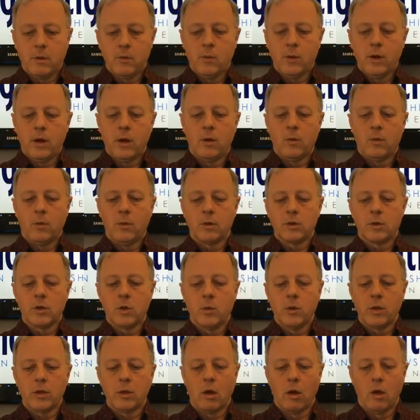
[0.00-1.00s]
We don't want to
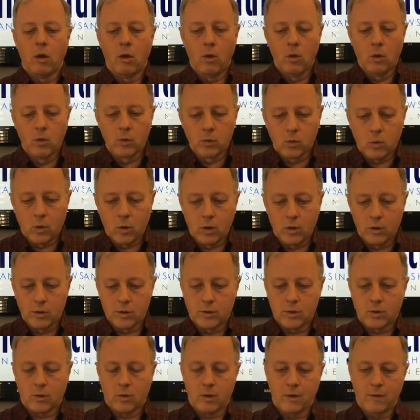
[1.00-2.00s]
withhold words
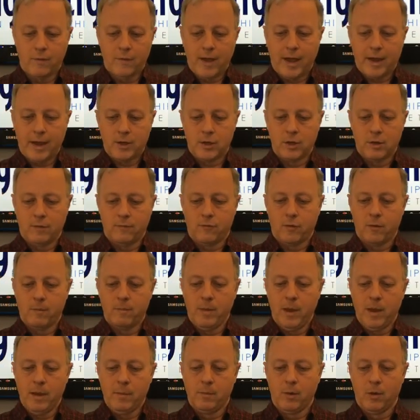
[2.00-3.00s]
or affection from
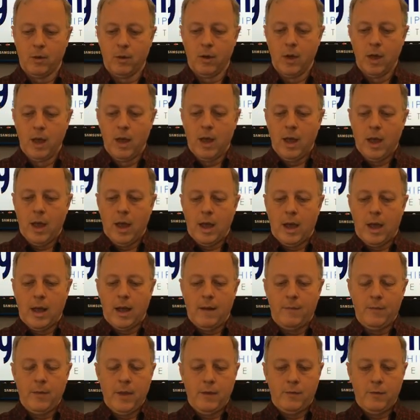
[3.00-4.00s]
people.
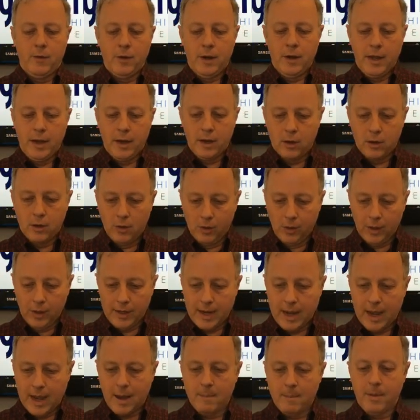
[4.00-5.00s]
If you need a cooling
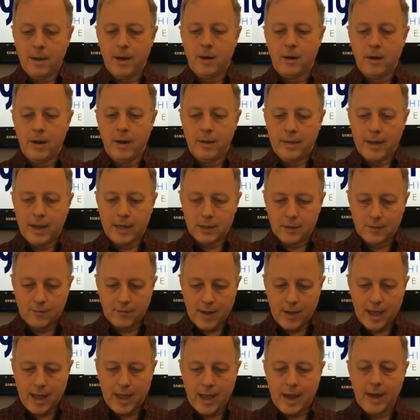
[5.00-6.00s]
down period, that's
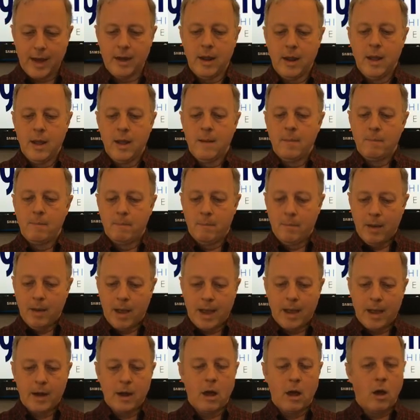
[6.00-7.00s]
fine,
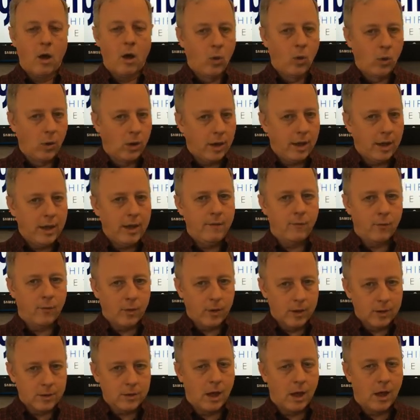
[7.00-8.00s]
but only for
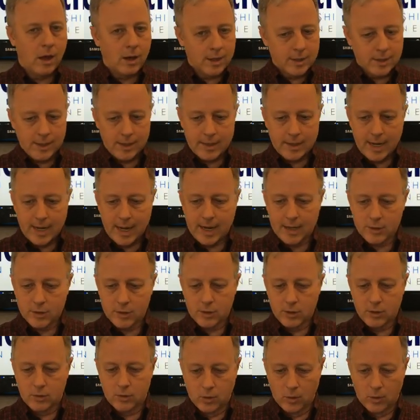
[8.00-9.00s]
as long as it takes to
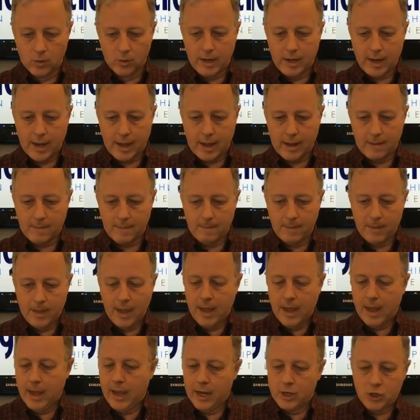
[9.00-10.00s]
cool down.
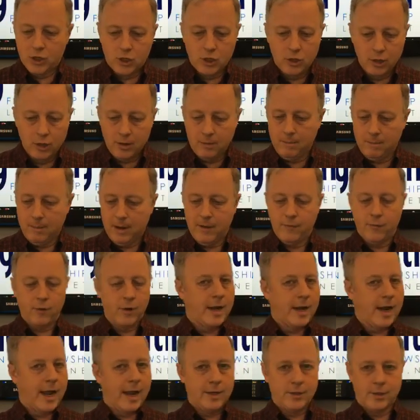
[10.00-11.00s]
It shouldn't be for
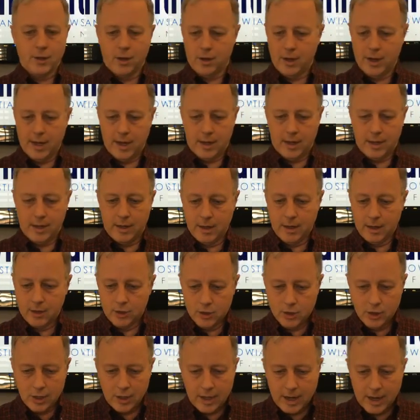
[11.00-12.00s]
days on end.
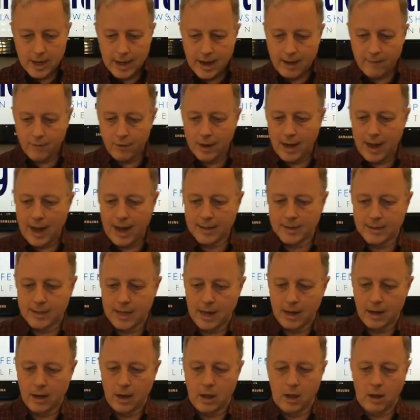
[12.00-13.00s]
Should never last
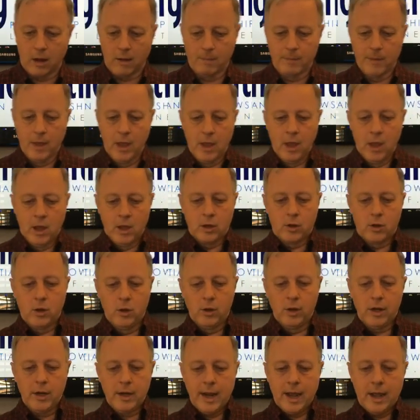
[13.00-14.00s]
that long.
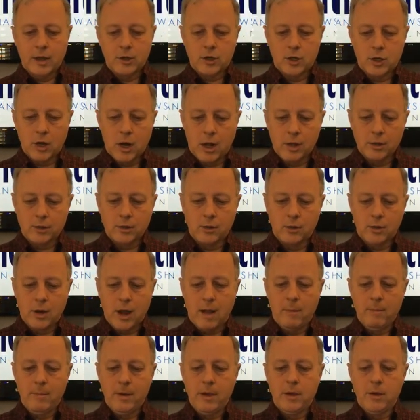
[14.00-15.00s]
Cooling down should also
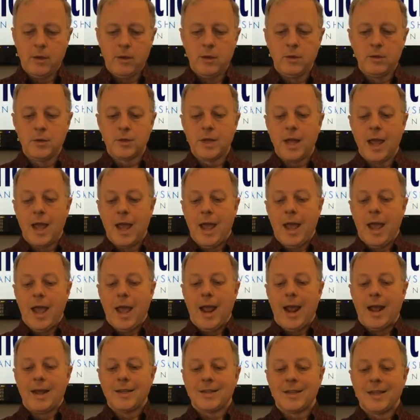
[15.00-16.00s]
not be used
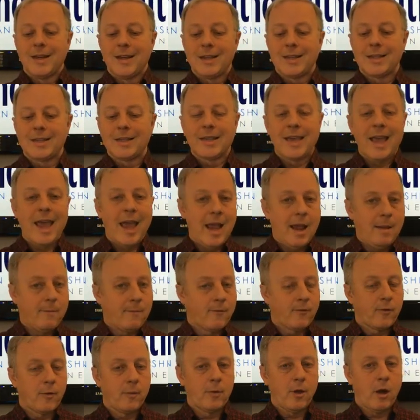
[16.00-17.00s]
as an escape
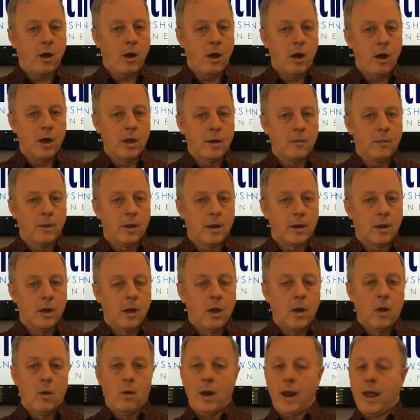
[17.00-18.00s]
from the argument.
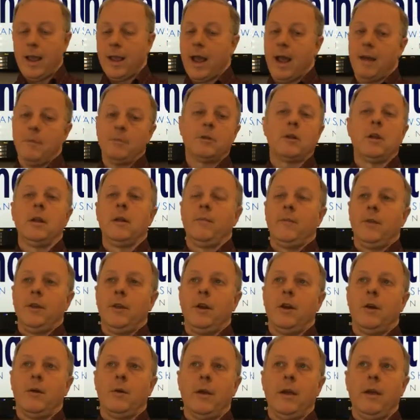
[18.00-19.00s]
Well,
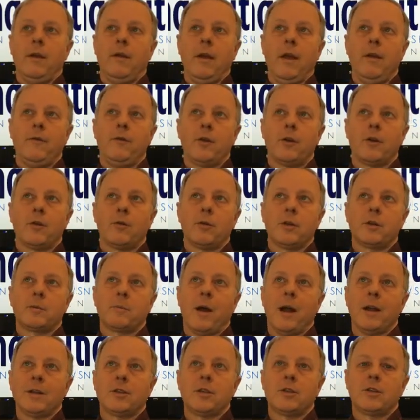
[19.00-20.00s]
if your
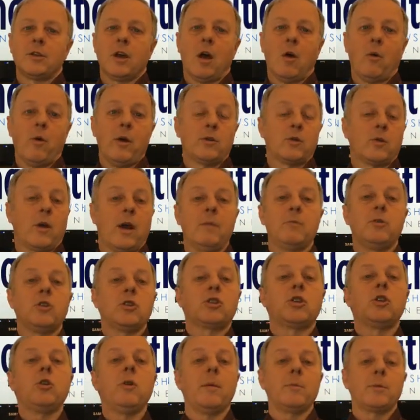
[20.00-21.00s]
response is always, well, I'm just
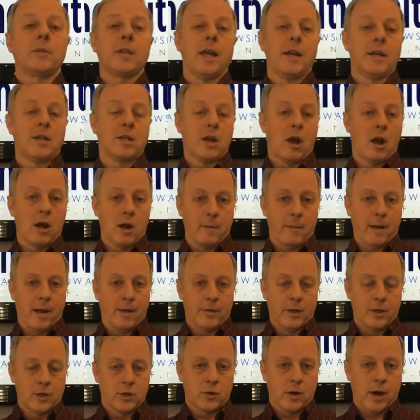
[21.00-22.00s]
too upset to talk about
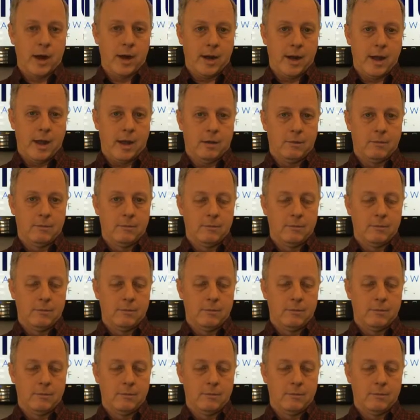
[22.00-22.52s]
this right now.